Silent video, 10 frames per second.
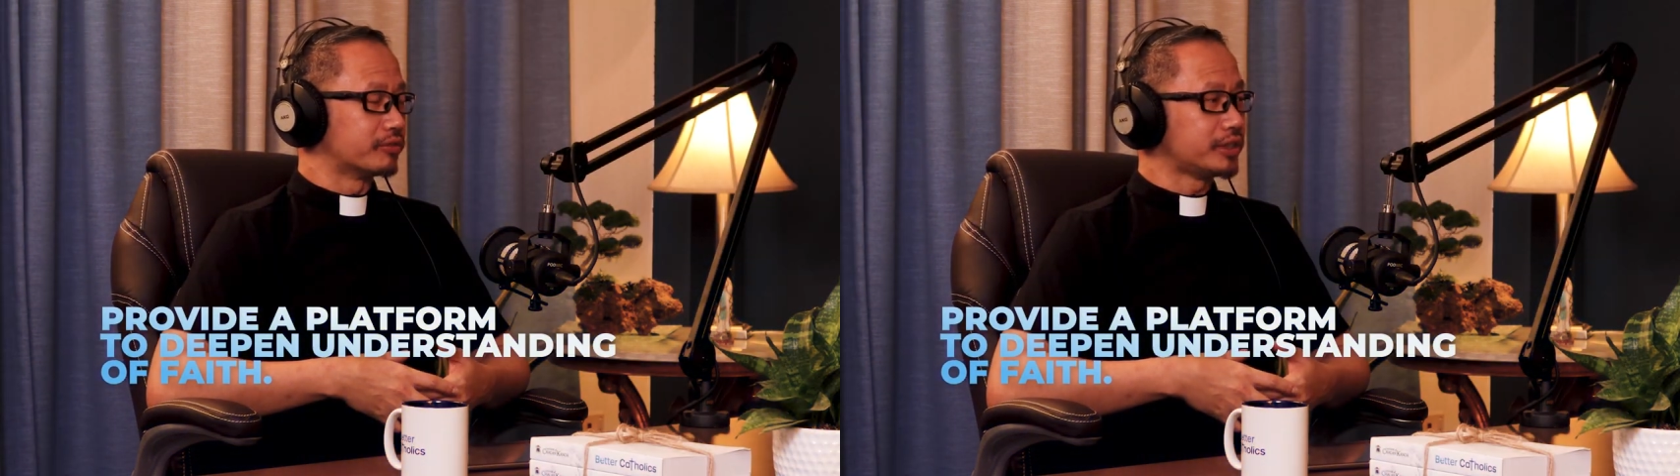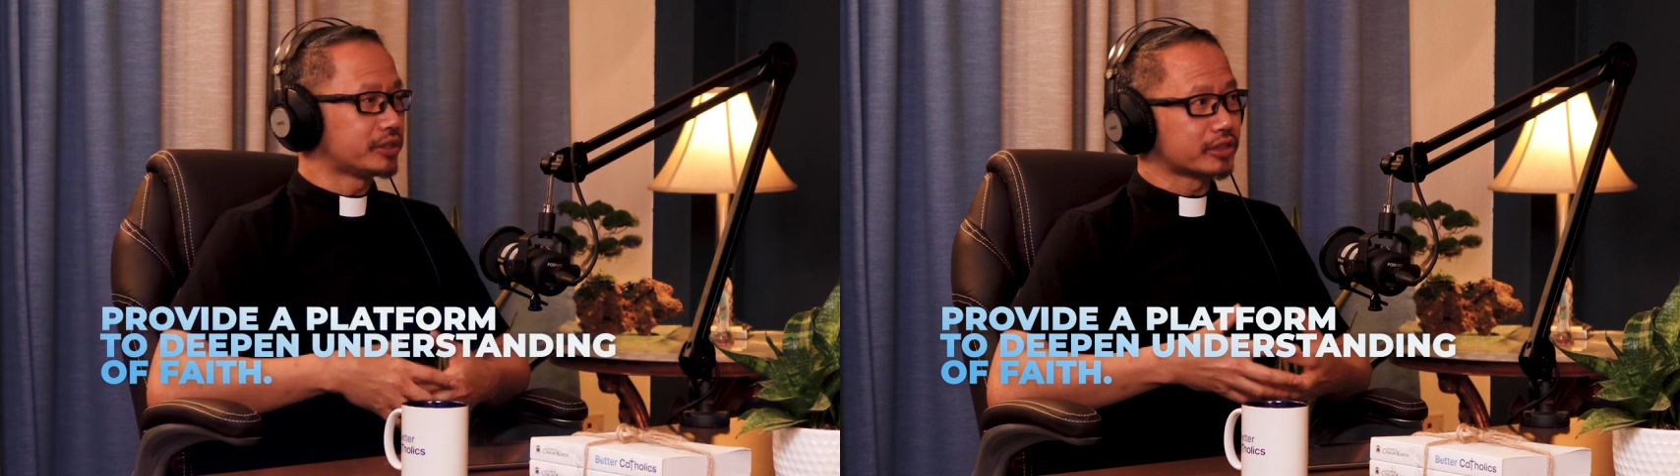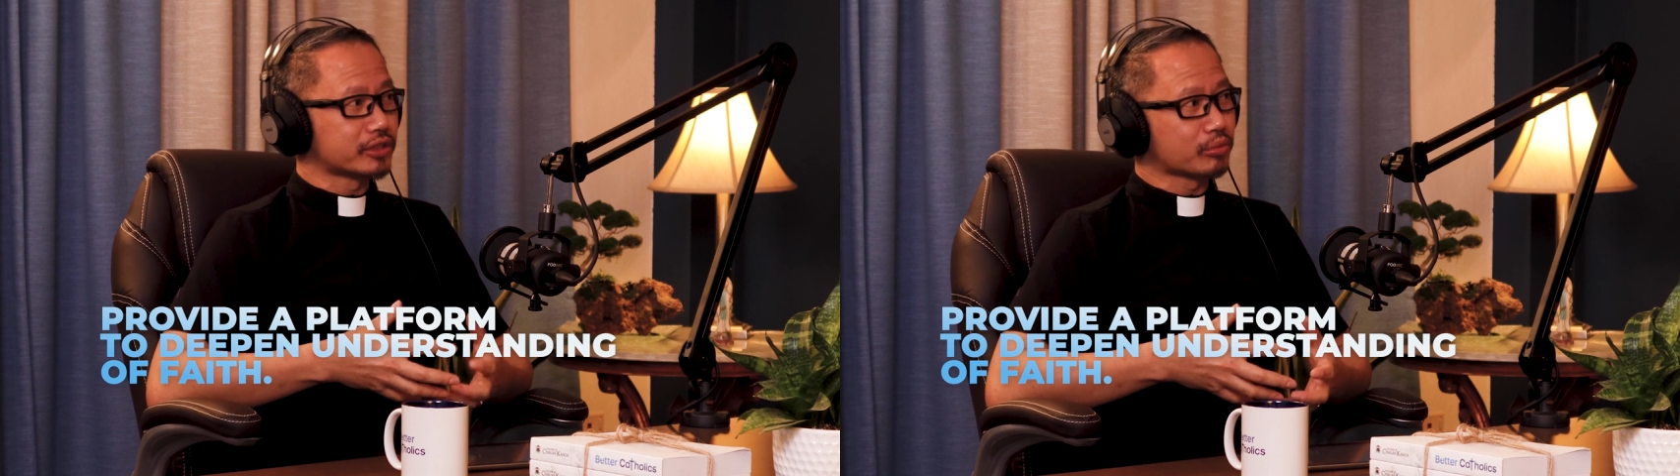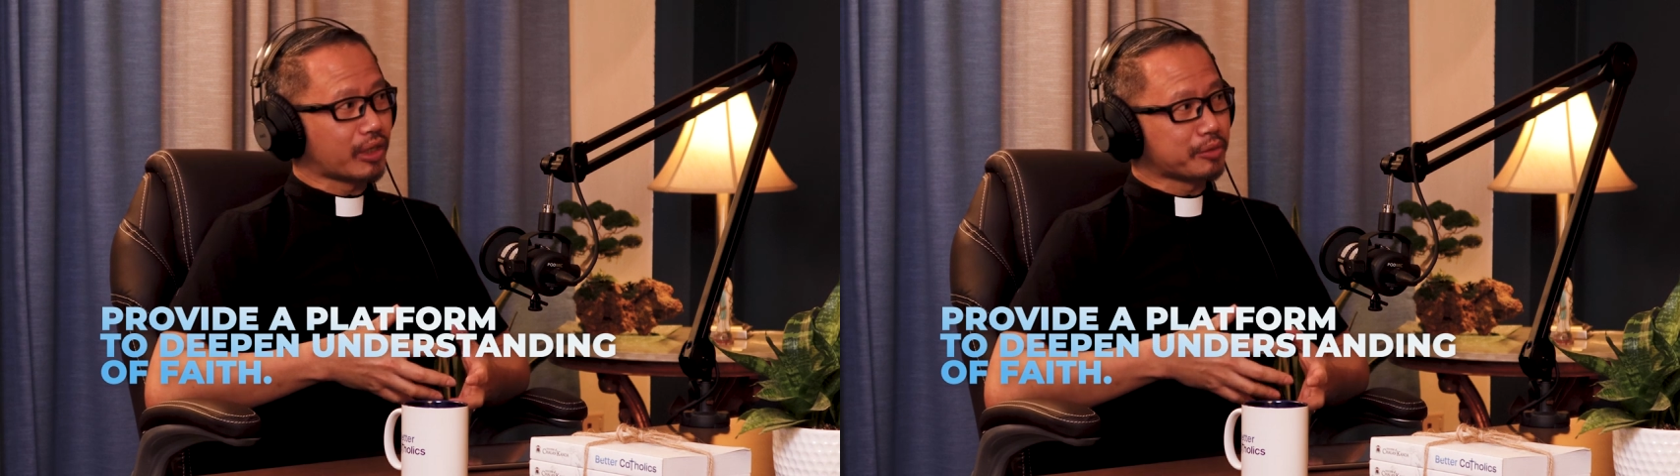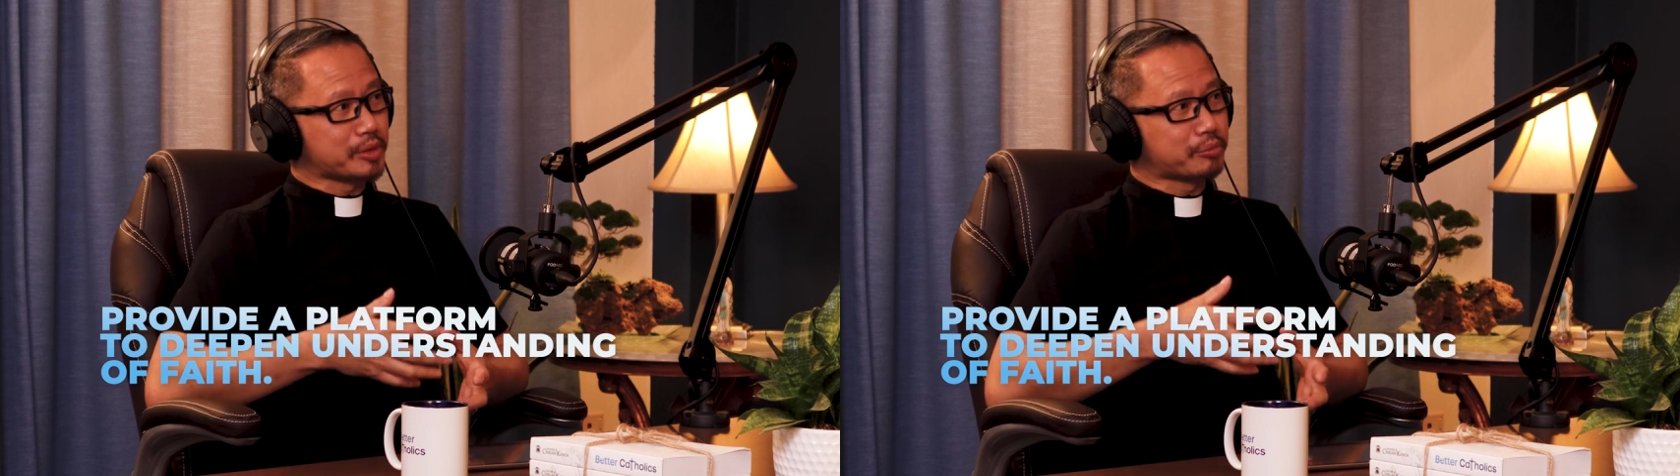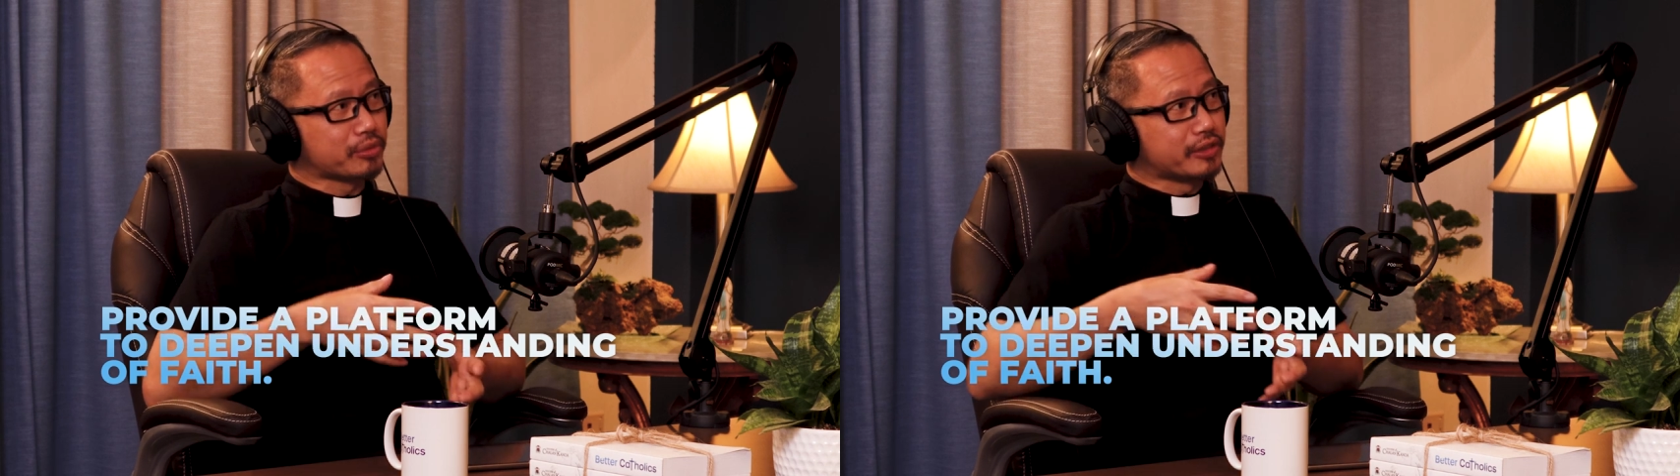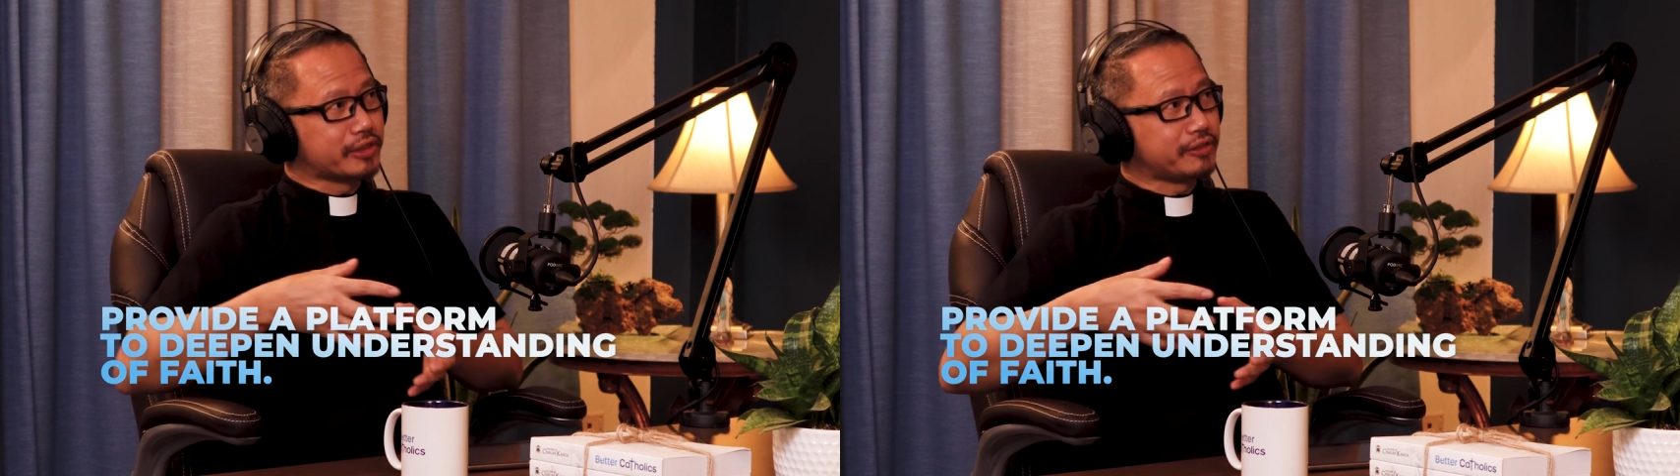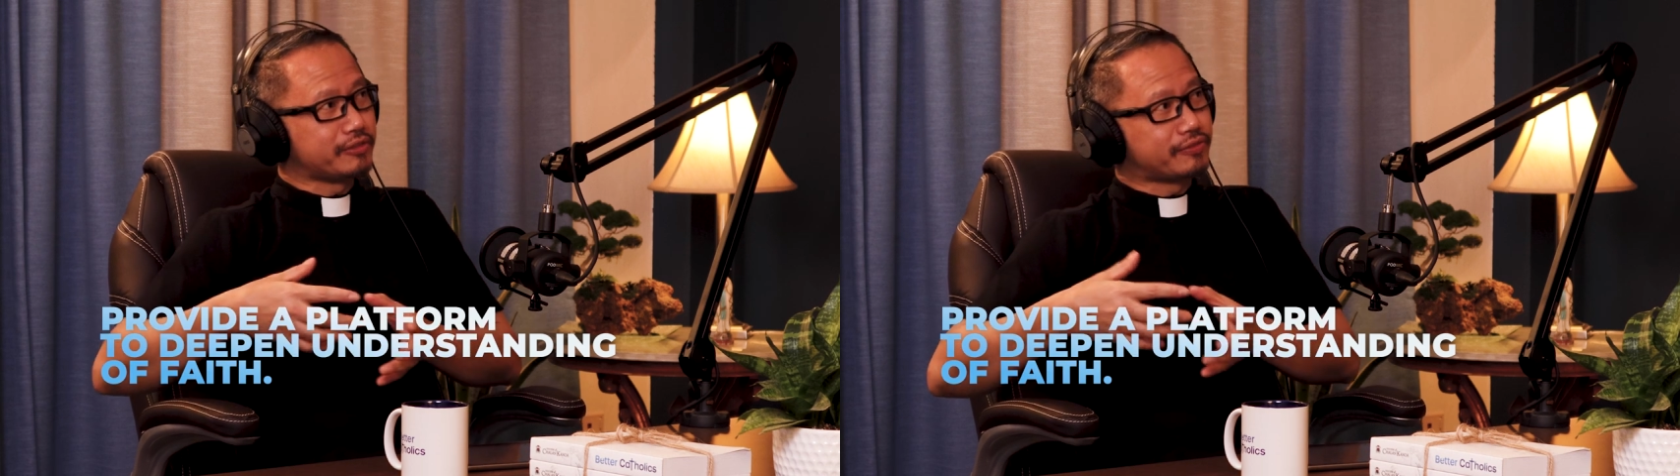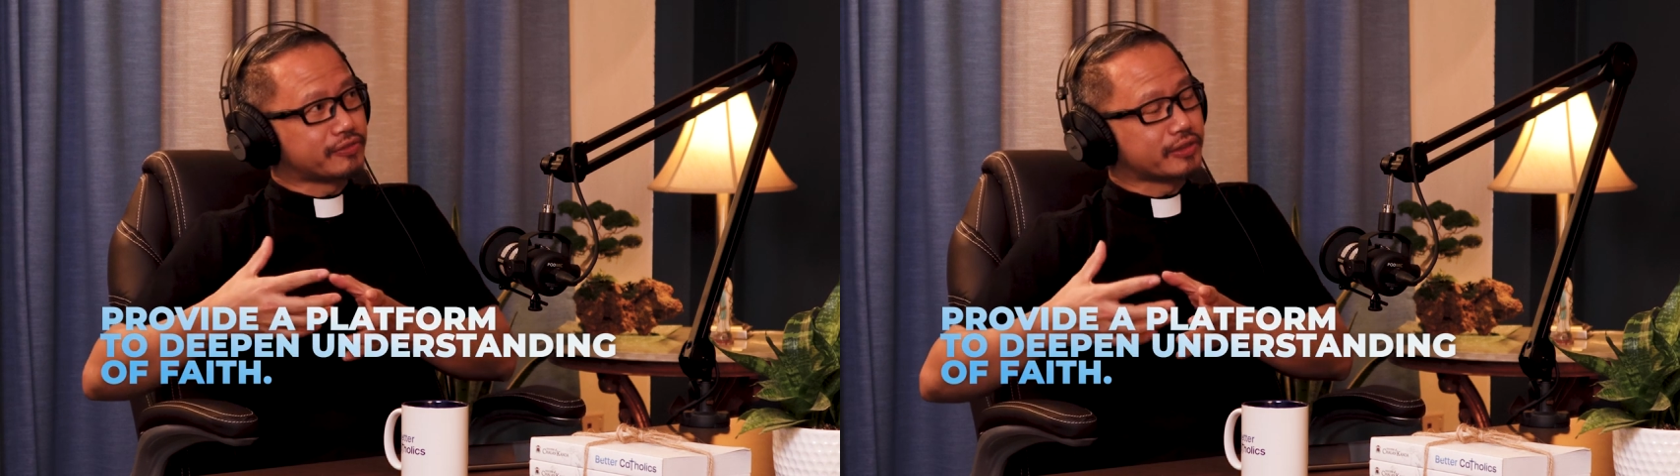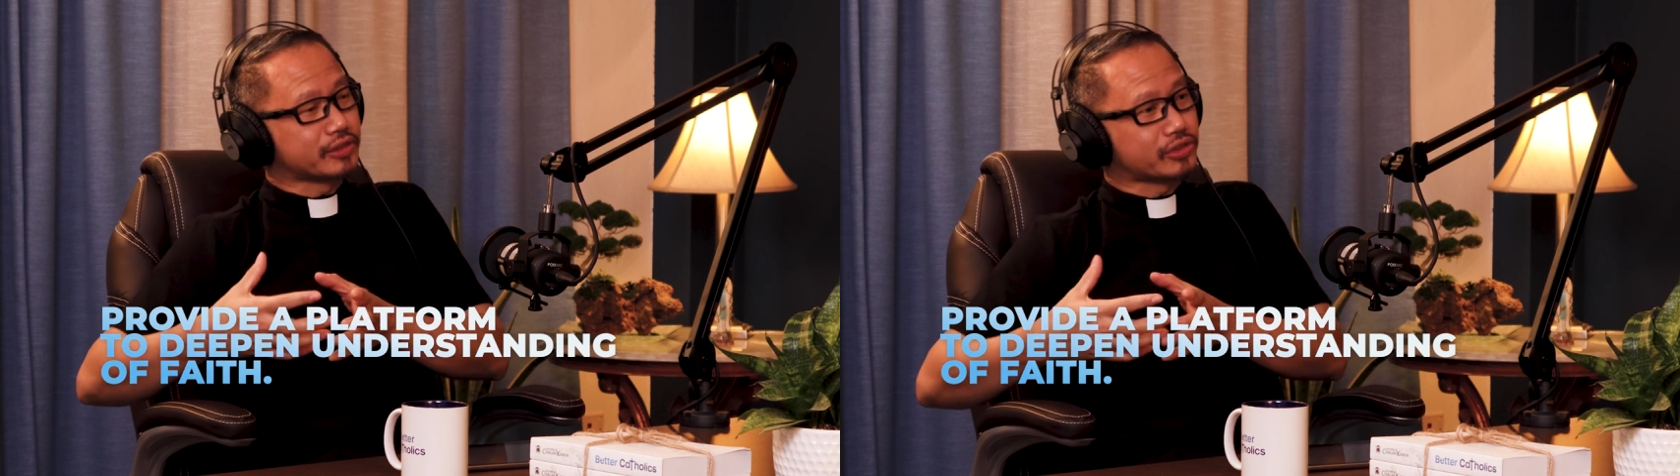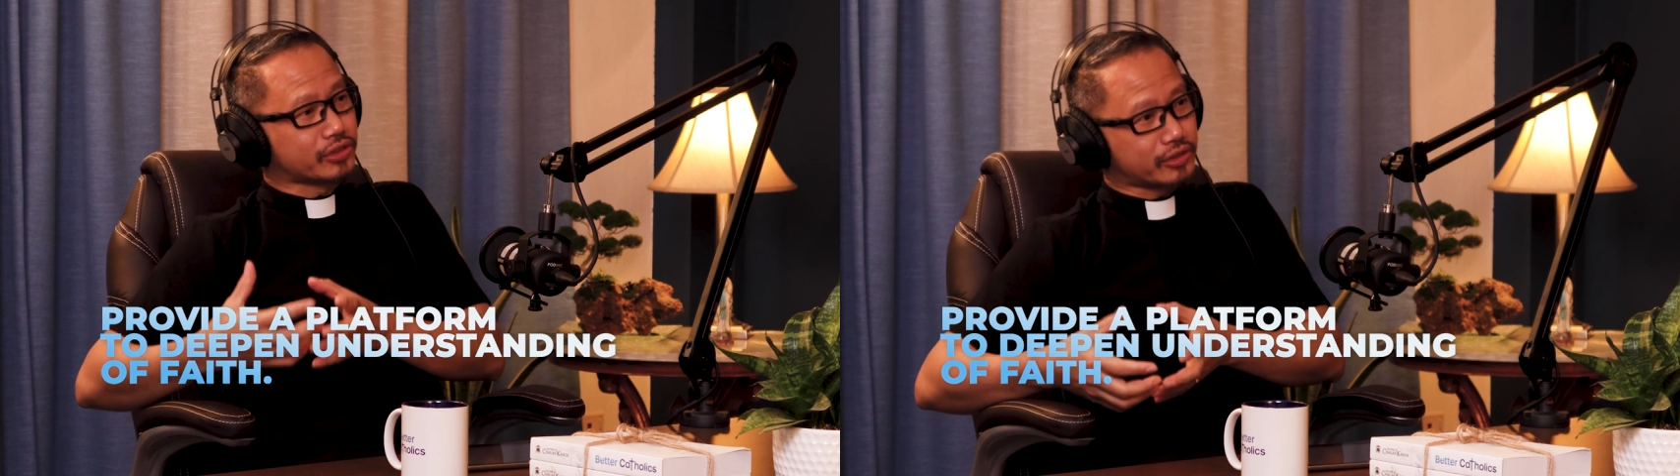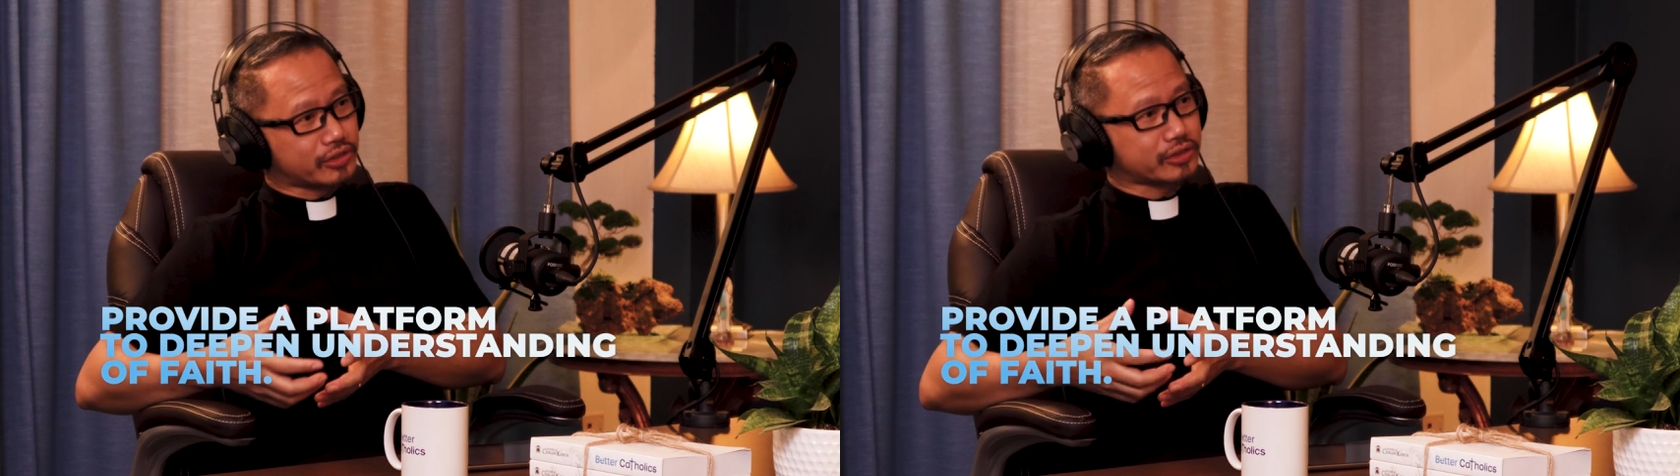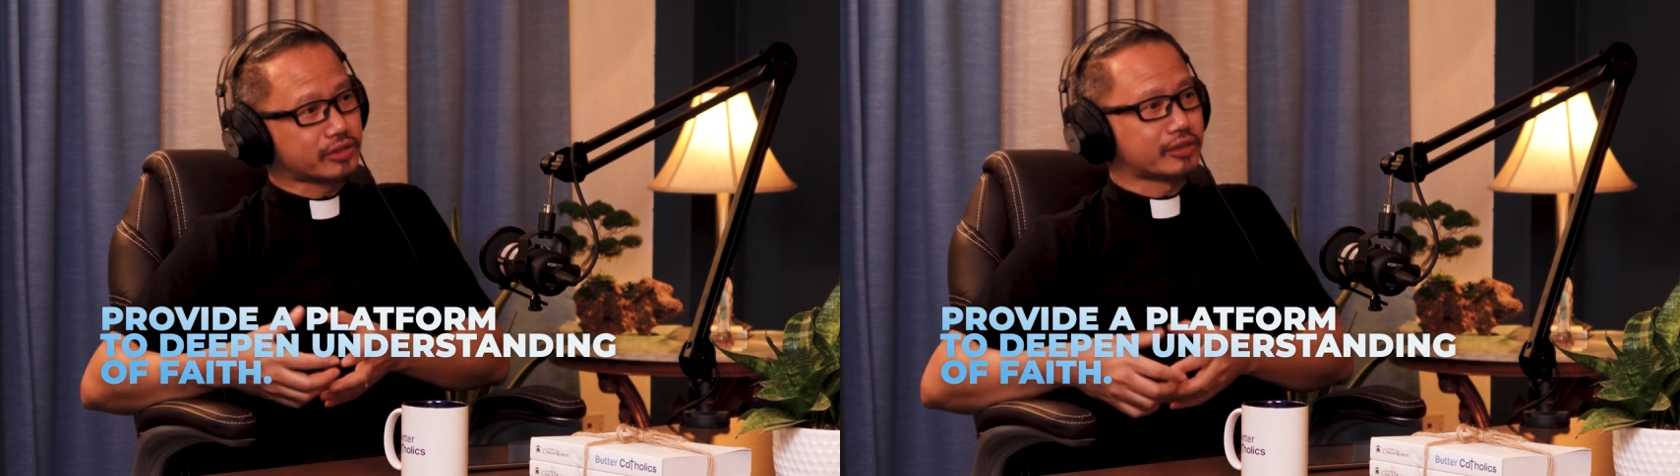reasons why people leave the church